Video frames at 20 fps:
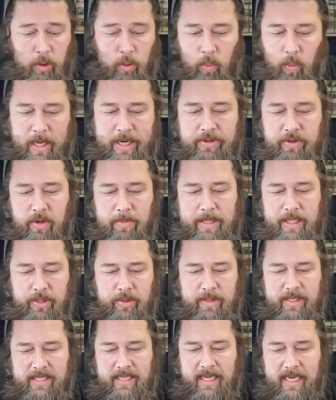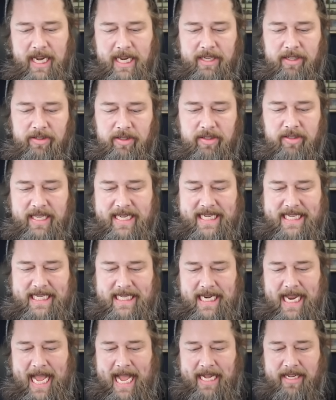What drew me to is it kind of looked
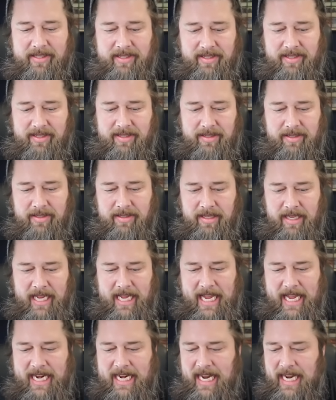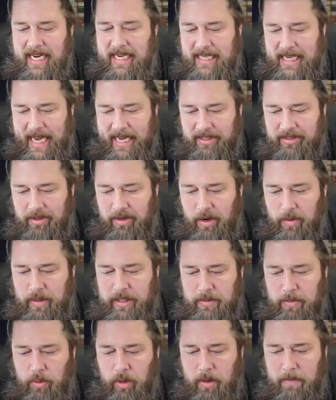like decks. And decks are
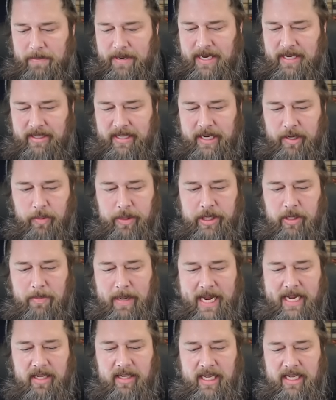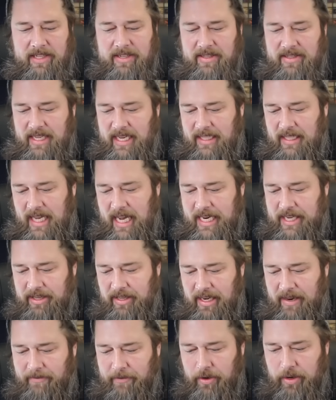always more appealing. When you're buying collections online,
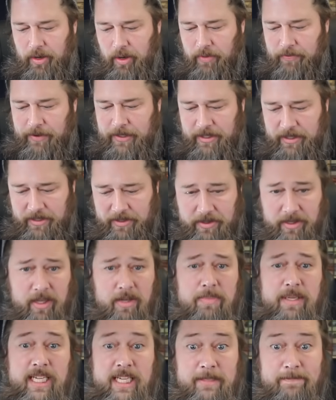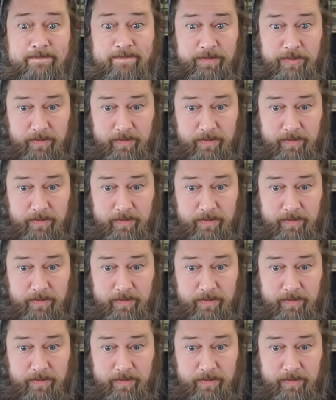you never know if it's just going to be